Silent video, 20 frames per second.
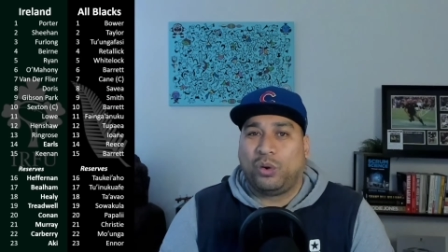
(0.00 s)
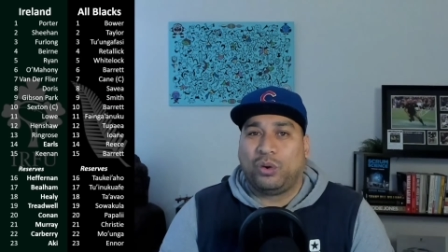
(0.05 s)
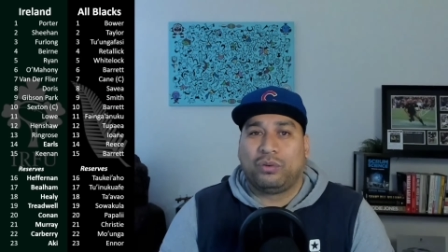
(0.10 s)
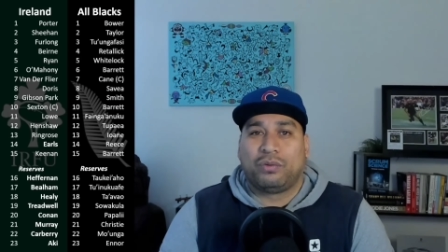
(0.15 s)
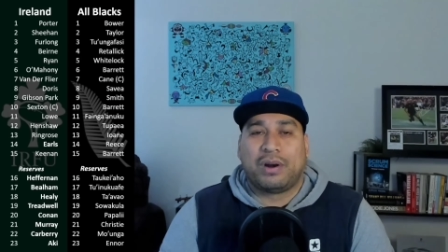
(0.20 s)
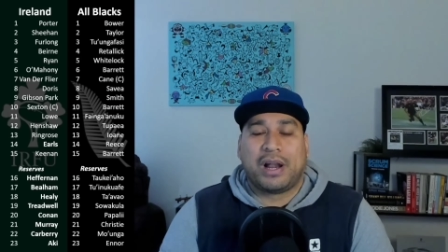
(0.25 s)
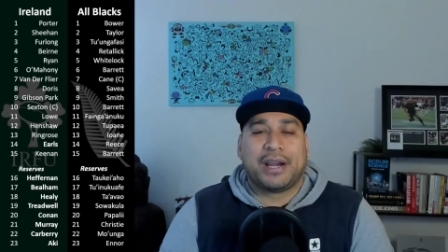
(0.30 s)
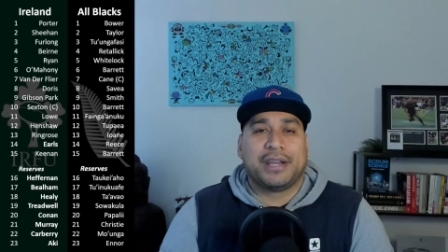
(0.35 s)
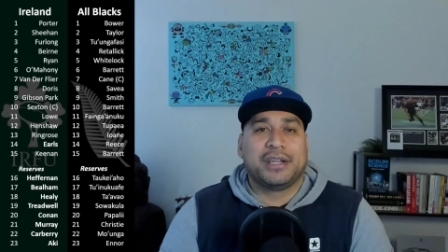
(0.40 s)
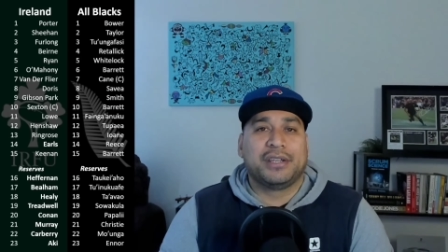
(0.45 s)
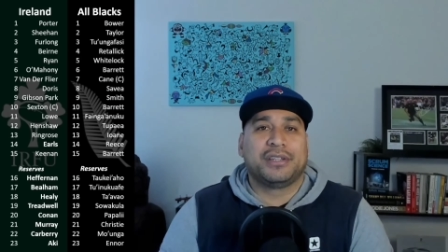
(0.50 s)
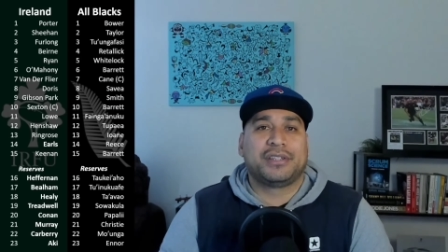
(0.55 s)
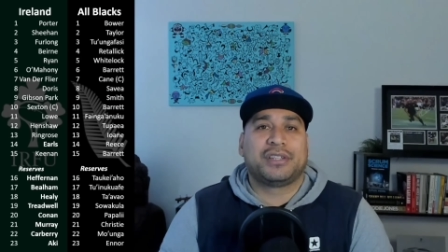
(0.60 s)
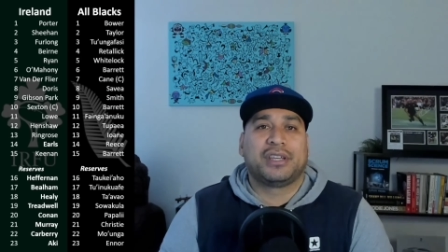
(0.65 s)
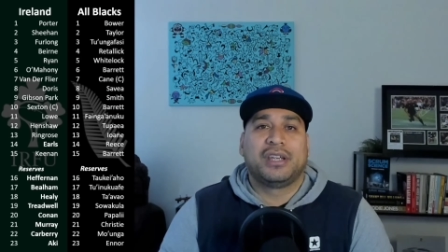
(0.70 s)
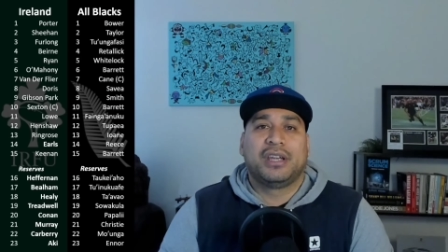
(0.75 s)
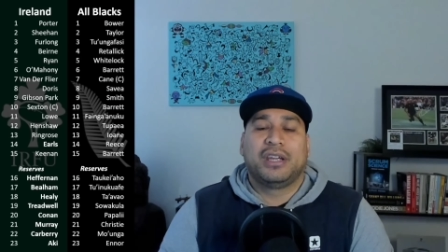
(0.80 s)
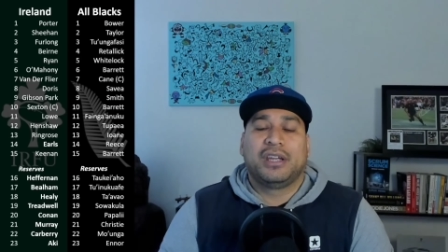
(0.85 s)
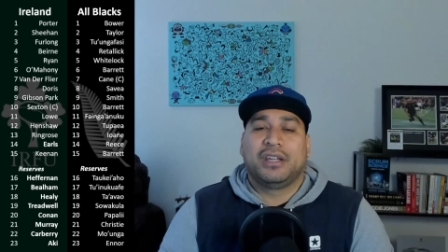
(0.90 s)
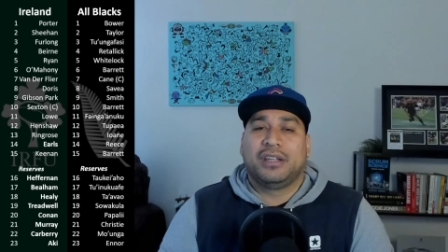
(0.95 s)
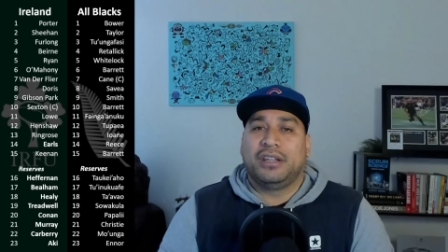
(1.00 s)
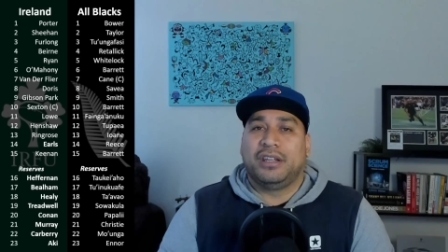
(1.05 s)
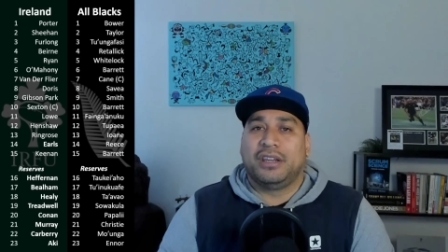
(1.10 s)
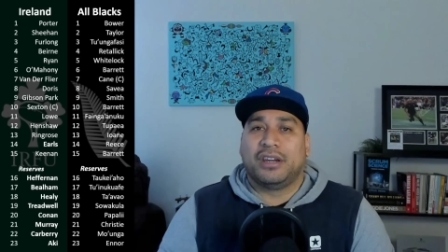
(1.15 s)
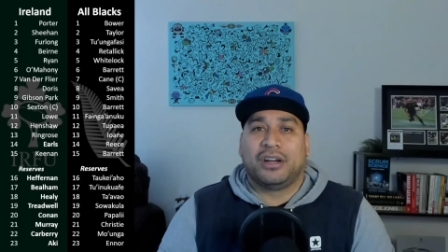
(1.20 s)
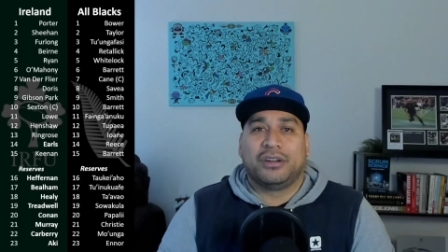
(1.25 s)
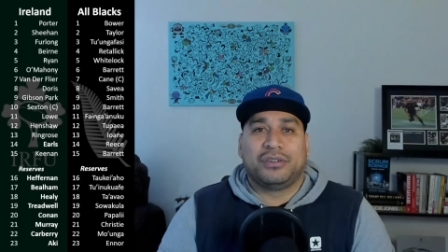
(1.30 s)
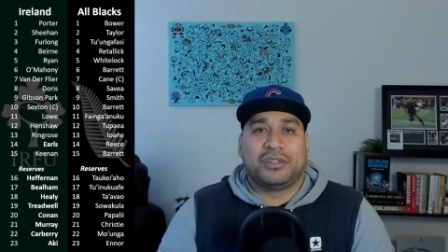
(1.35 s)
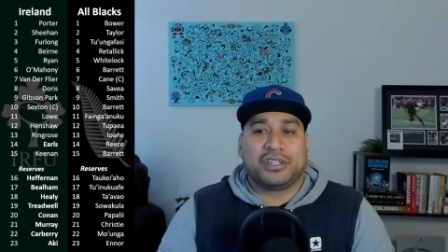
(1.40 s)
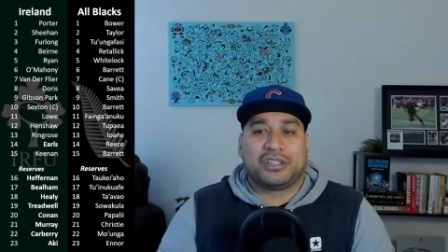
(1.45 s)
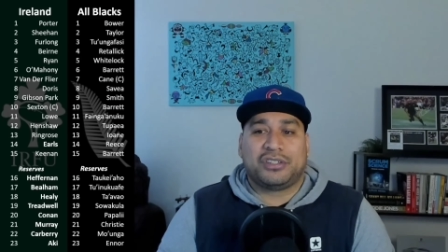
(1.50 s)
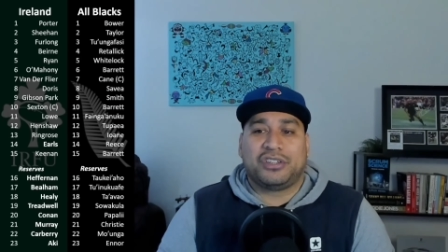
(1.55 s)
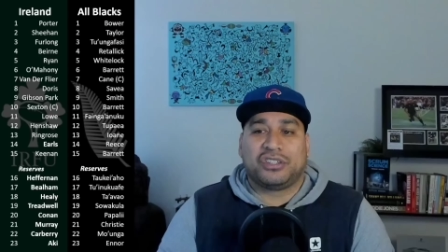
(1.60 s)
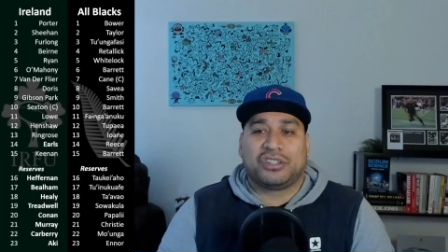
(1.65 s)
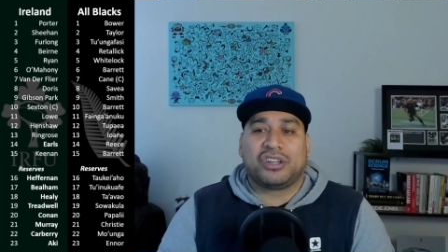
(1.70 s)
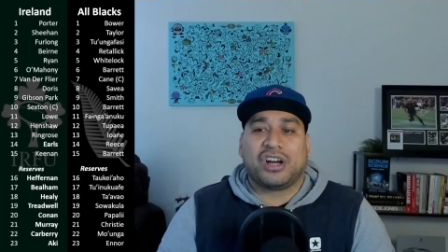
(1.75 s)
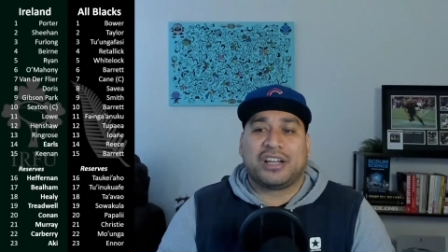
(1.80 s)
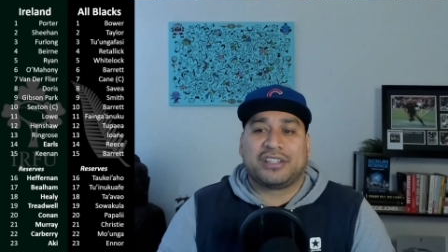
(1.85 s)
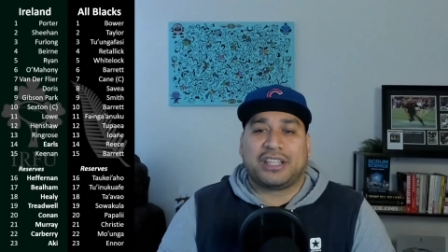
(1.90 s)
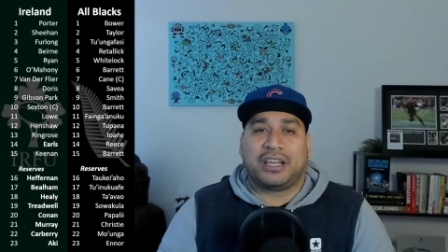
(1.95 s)
runners, just
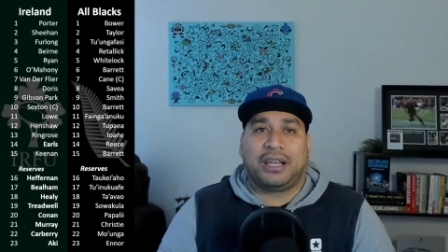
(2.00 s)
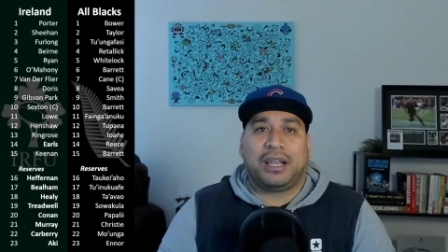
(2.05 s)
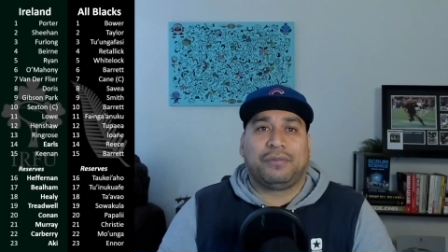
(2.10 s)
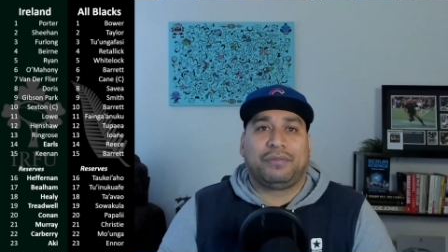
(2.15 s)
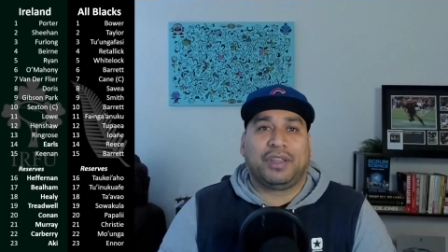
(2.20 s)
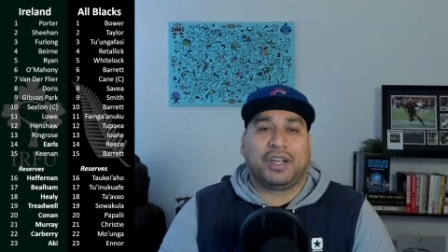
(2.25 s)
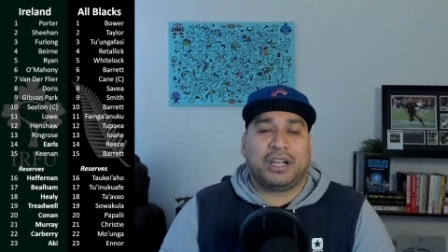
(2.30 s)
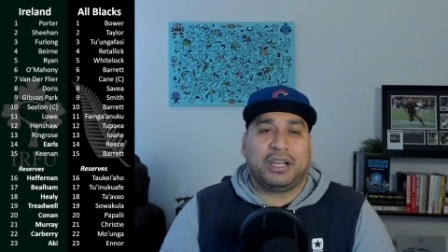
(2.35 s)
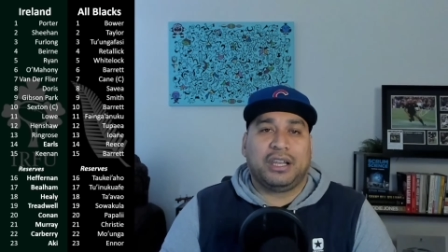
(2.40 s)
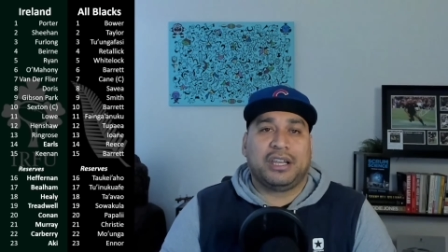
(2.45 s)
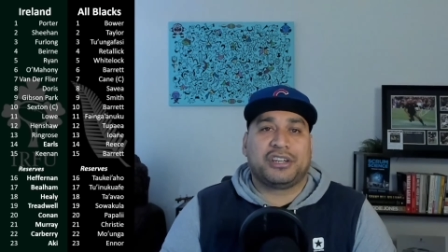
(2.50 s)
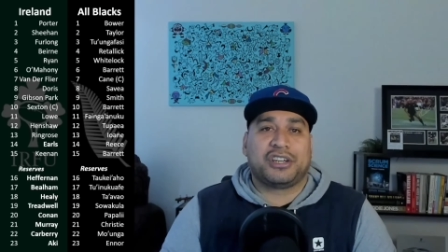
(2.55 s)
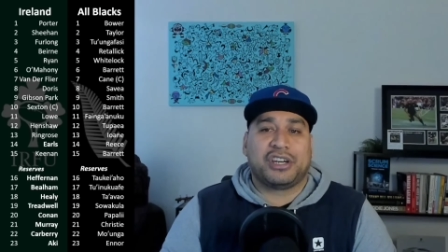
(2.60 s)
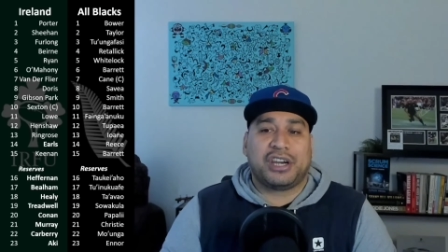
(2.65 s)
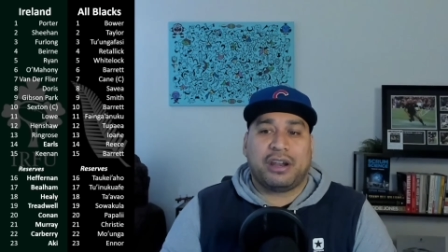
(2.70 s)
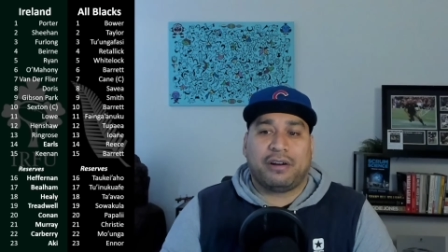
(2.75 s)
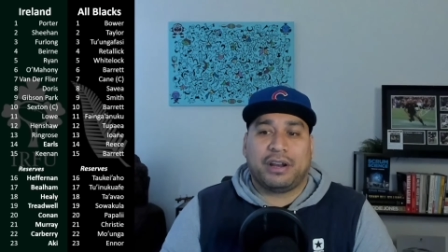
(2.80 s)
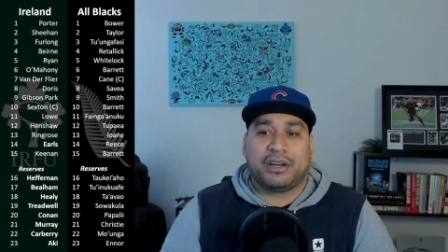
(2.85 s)
guys that love the collision area.